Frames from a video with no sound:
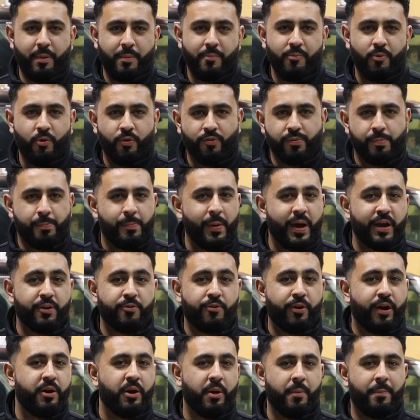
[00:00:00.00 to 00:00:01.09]
bit more of a
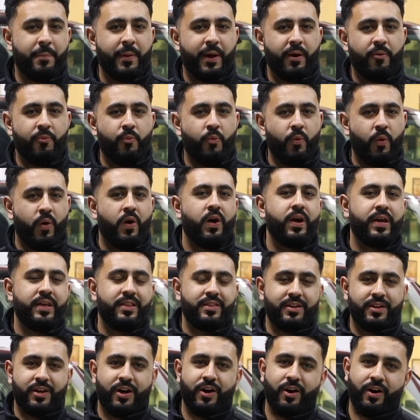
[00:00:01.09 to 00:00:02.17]
background about why
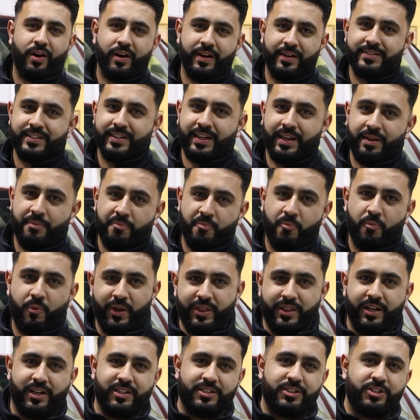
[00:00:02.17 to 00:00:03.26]
the car is in
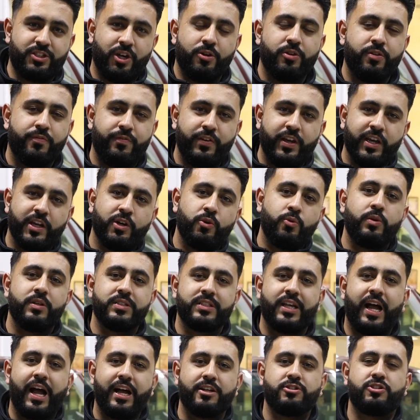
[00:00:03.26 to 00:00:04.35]
with us. So the vehicle has
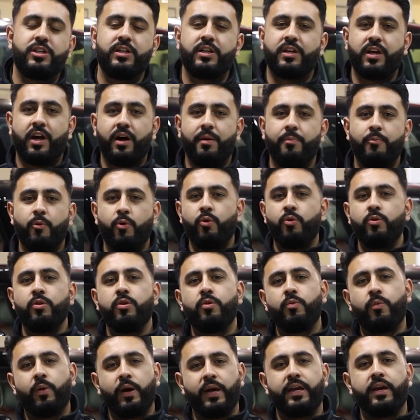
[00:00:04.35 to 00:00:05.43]
actually come all the
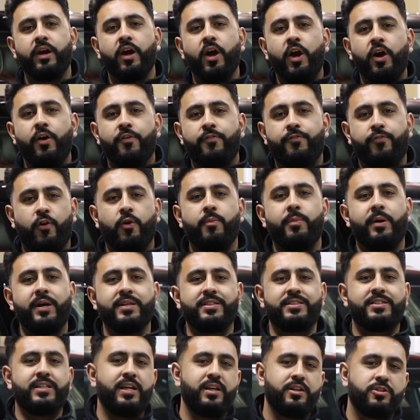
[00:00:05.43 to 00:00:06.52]
way from a
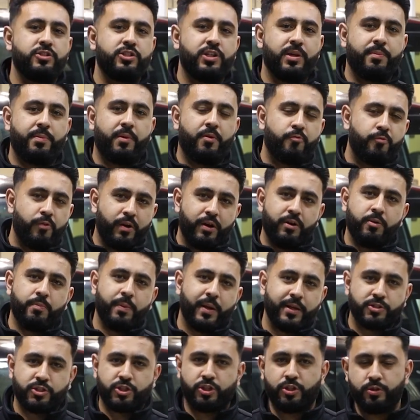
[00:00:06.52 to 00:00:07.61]
dealership around
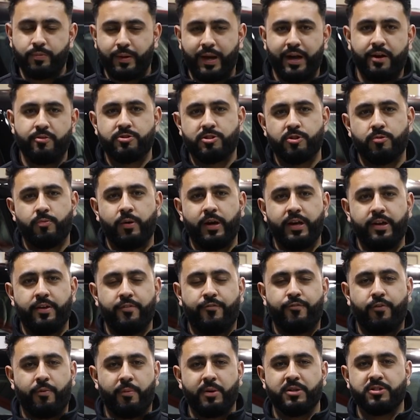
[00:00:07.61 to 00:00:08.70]
about 2 hours away
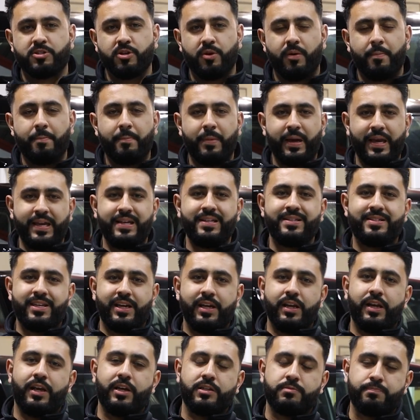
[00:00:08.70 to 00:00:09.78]
from us. So a main
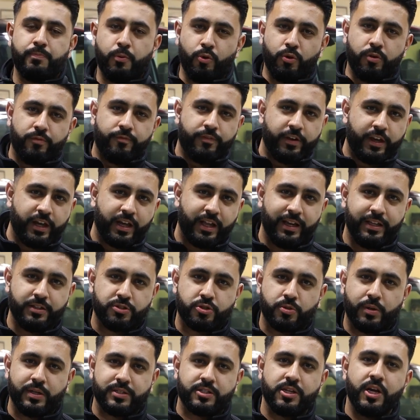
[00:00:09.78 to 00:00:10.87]
dealer has brought the vehicle
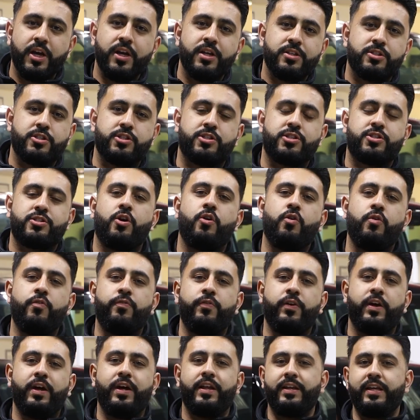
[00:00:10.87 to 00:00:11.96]
into us to solve
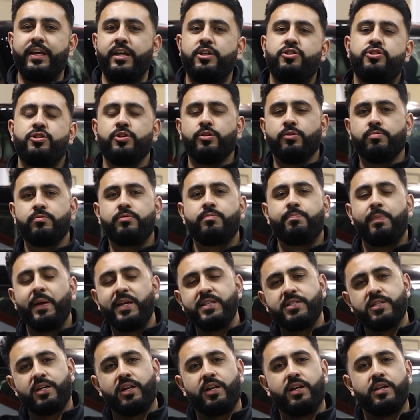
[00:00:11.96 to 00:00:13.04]
an issue.
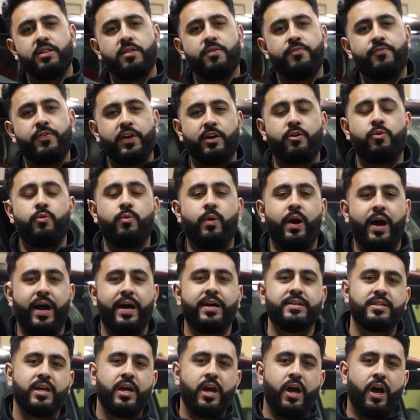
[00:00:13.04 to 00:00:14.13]
Basically, the vehicle
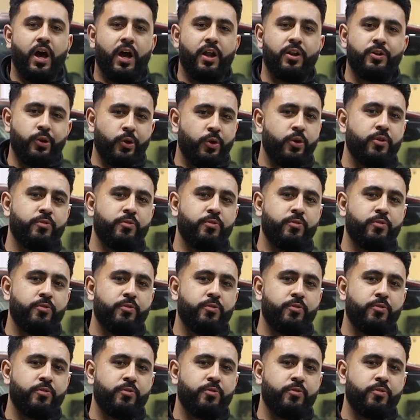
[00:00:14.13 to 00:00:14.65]
has a lot